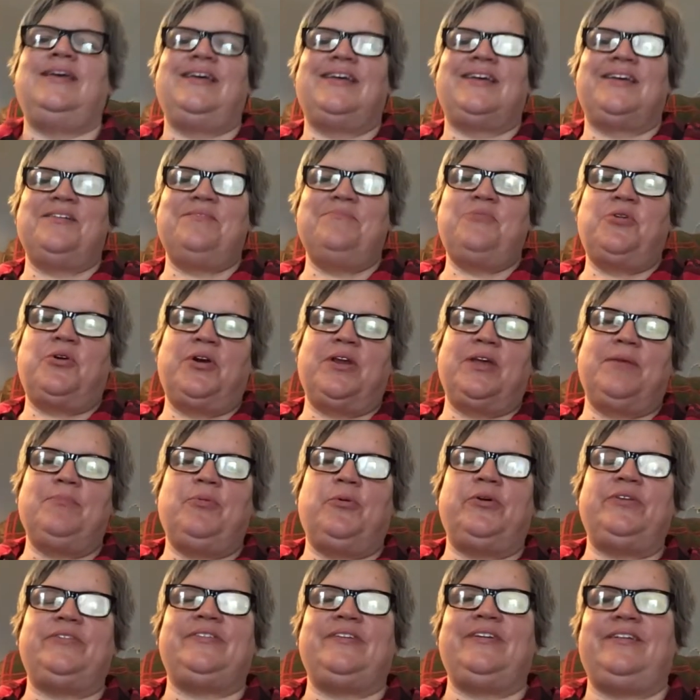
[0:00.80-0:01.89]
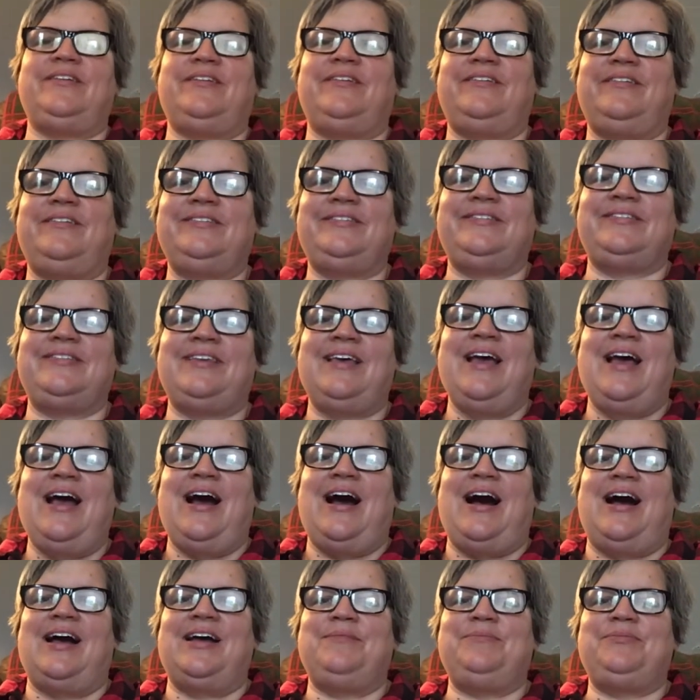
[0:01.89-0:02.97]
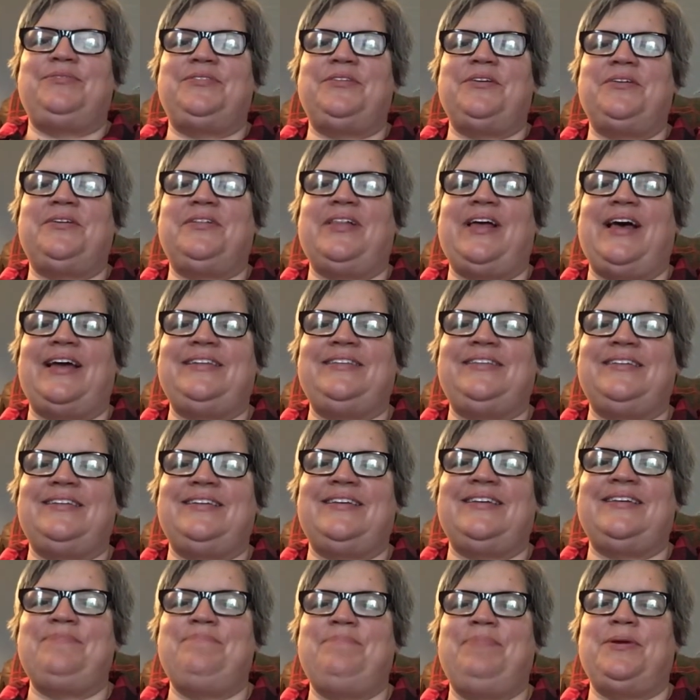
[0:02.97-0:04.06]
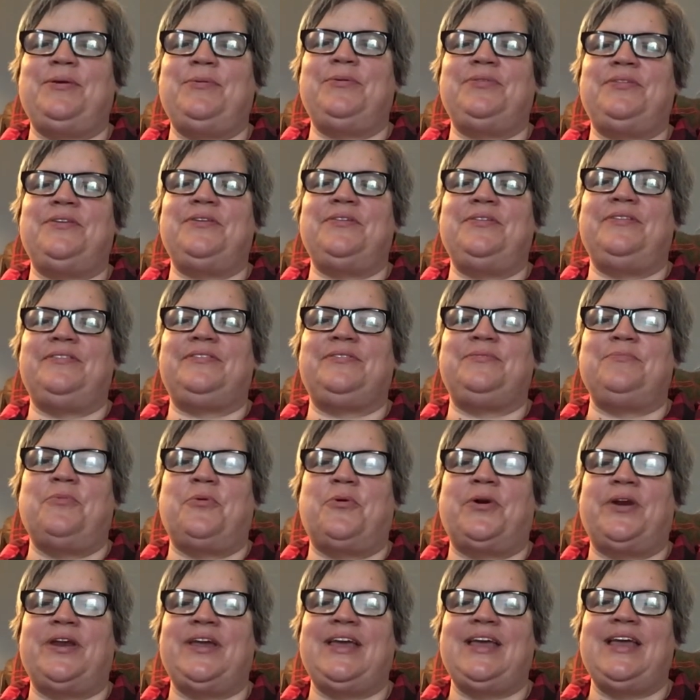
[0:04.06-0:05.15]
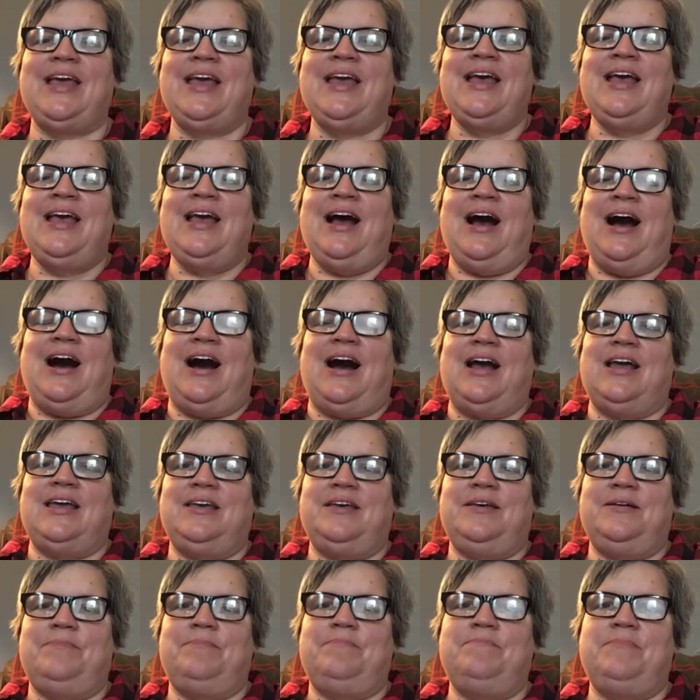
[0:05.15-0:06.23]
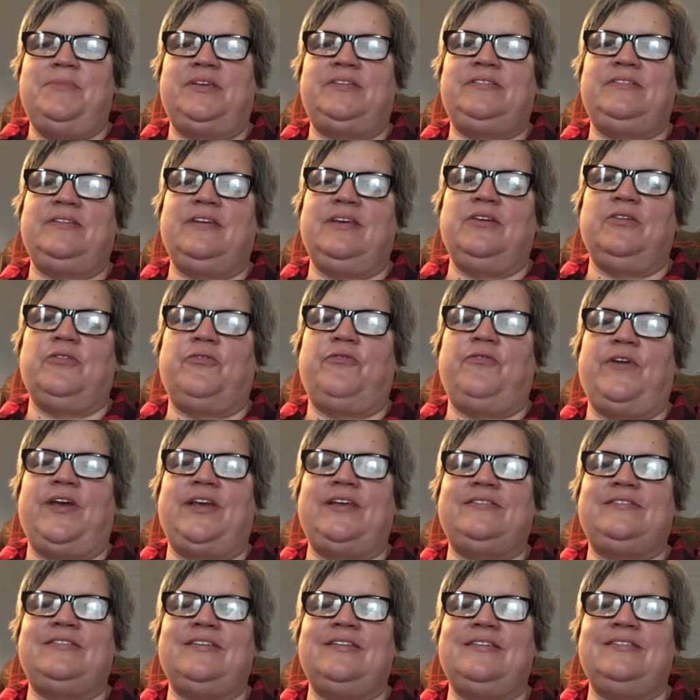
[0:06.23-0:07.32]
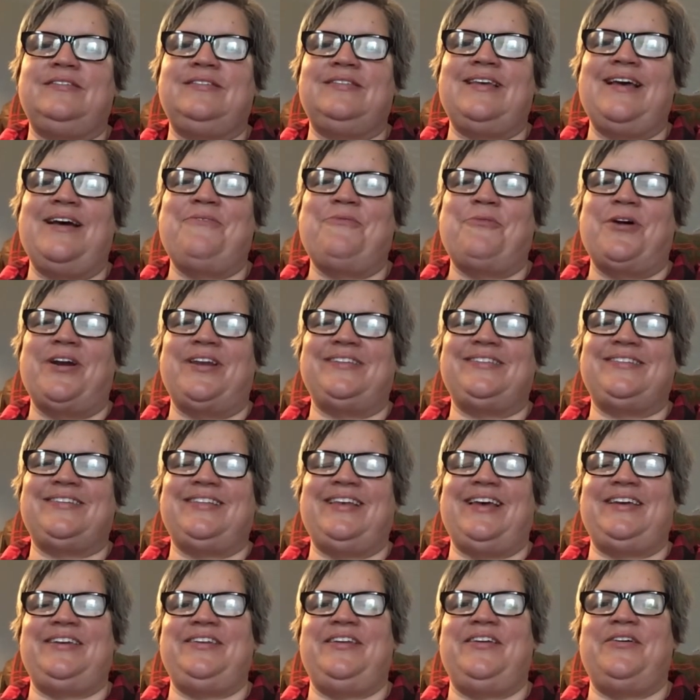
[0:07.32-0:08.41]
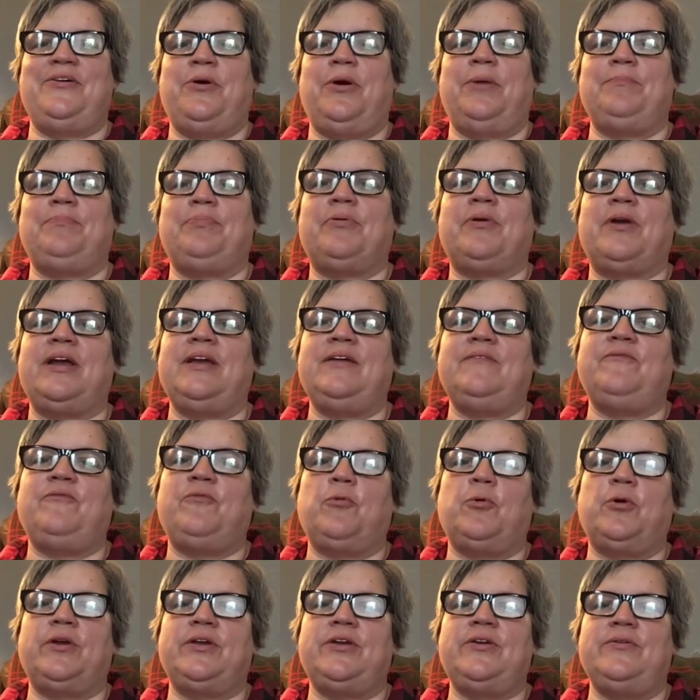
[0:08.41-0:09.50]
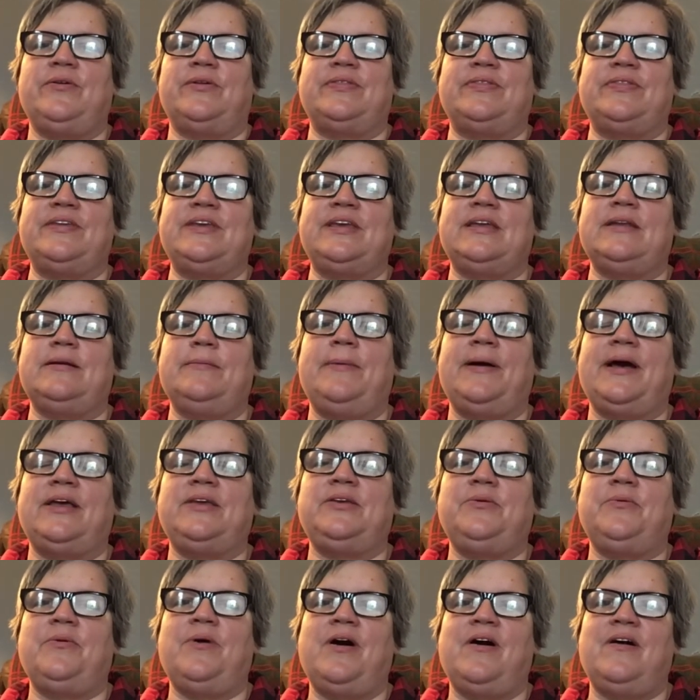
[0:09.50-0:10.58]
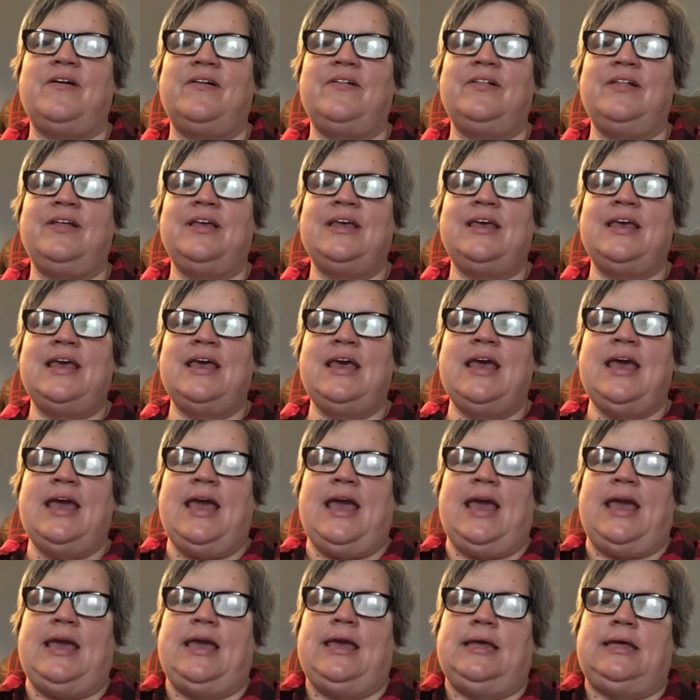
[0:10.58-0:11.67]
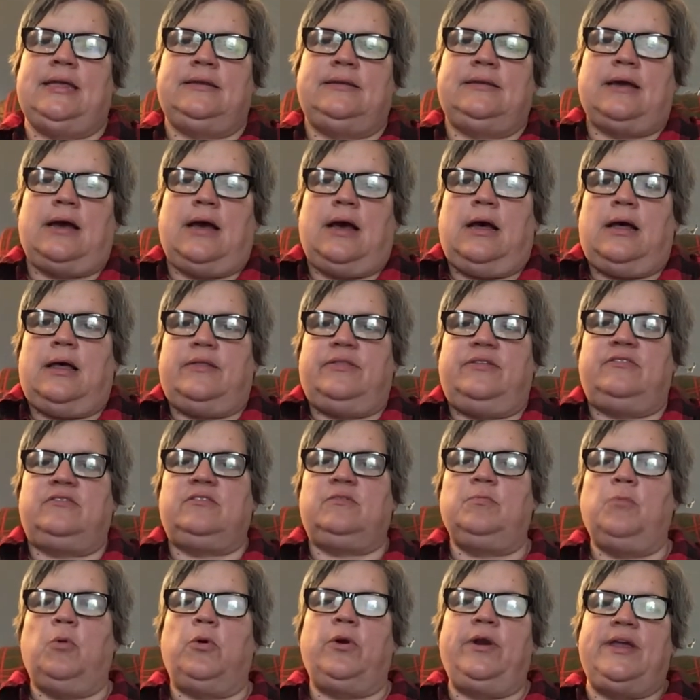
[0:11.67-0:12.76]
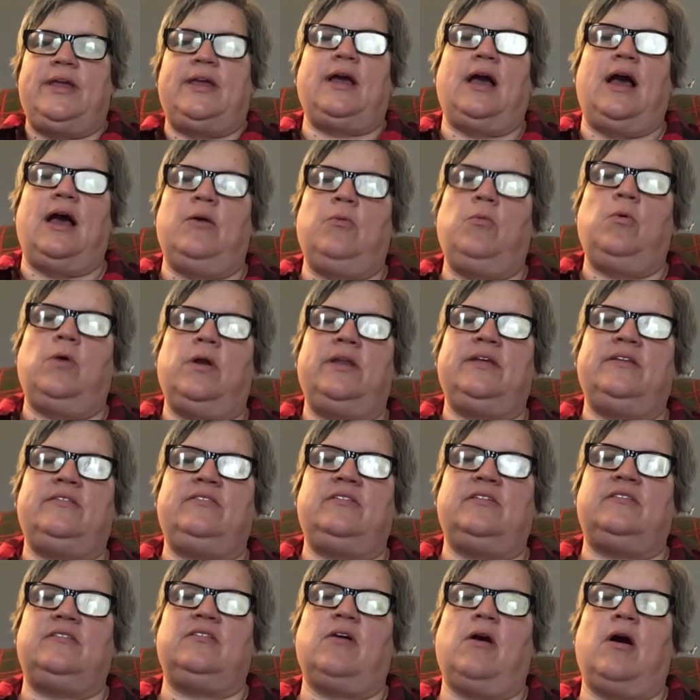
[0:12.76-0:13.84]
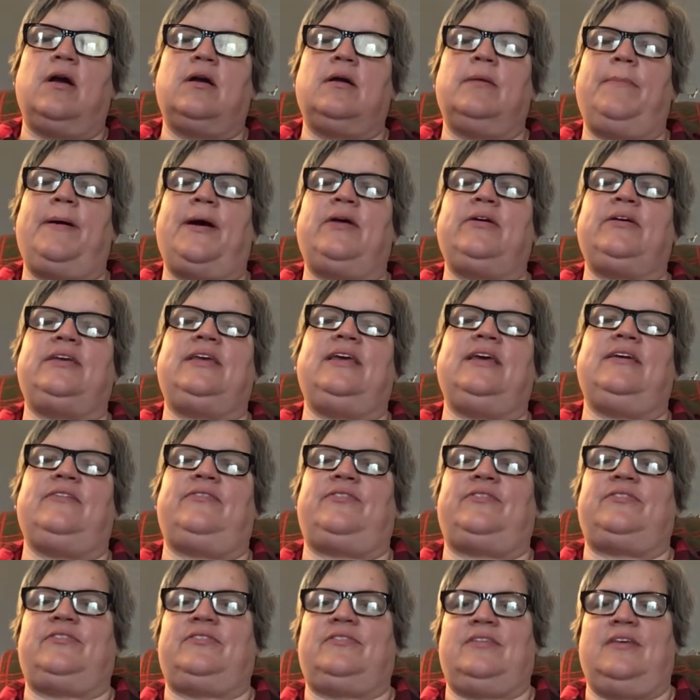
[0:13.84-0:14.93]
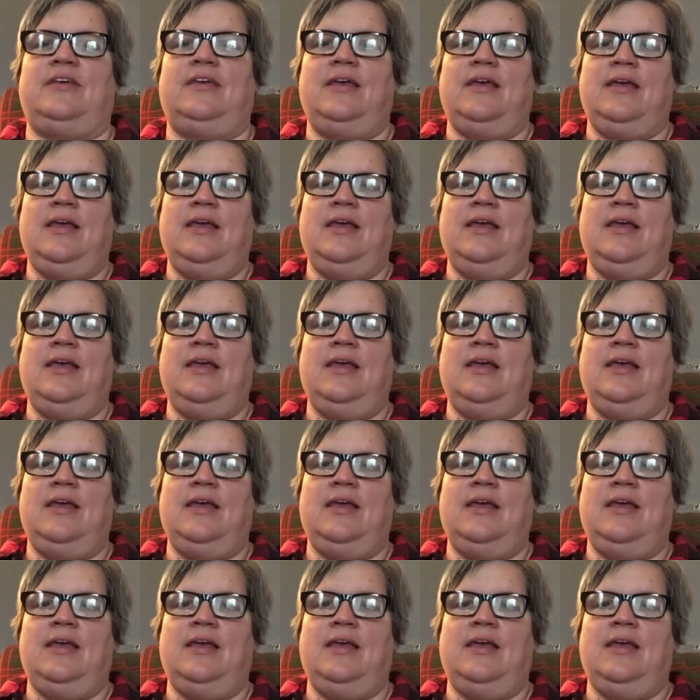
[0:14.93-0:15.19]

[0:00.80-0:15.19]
Good morning, boys and girls. I'm so glad to be with you this morning. I am missing your faces. Wanted to let you know I'm praying for you and thinking about you all. And uh, this morning, I wanted to talk about gifts.